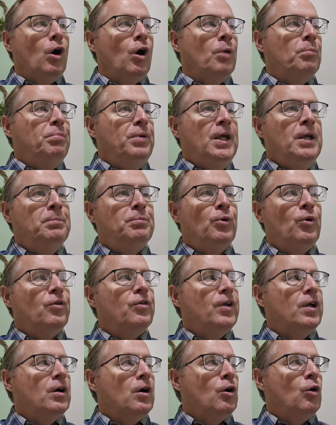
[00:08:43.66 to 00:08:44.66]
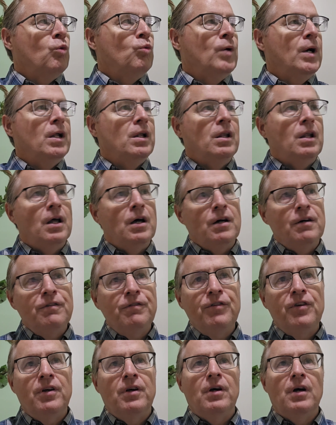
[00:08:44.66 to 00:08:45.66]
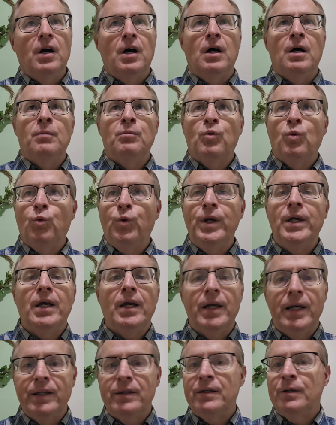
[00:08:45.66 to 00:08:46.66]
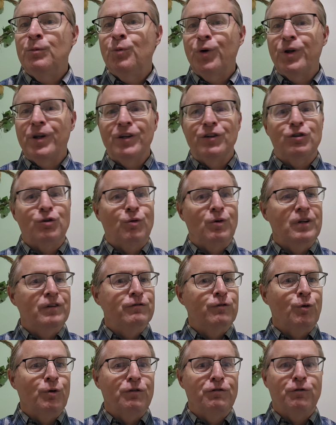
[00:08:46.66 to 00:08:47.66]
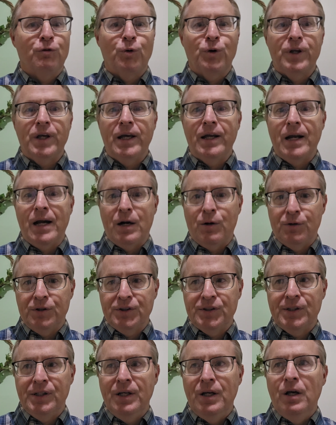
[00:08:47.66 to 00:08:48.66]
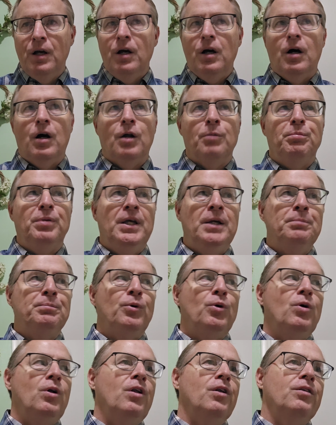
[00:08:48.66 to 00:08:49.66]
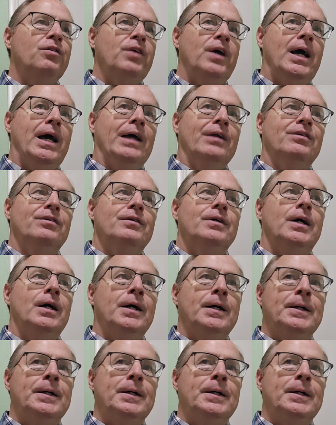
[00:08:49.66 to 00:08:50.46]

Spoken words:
On people that are well loved, we can get them within 24 to 48 hours. On people that